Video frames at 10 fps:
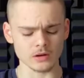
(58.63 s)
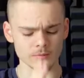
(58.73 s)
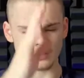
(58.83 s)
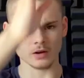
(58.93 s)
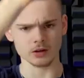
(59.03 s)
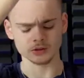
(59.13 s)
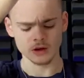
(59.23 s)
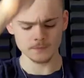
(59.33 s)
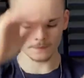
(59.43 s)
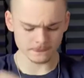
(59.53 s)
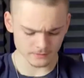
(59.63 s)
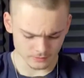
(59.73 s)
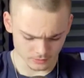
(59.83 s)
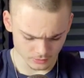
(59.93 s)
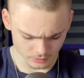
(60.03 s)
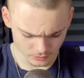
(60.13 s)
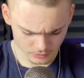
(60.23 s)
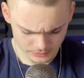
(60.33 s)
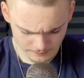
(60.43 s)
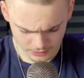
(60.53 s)
a bit on top. You know,
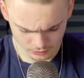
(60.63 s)
let me show